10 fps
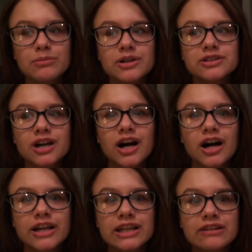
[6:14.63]
but
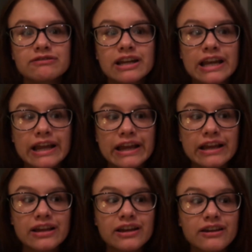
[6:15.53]
I didn't really
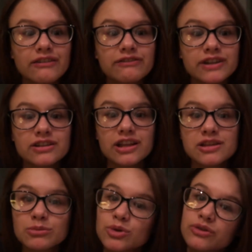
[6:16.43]
feel in
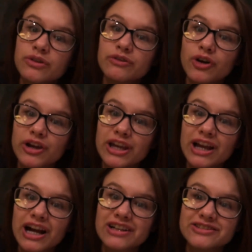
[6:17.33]
the mood for
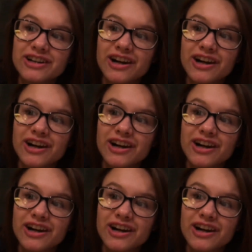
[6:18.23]
vlogging as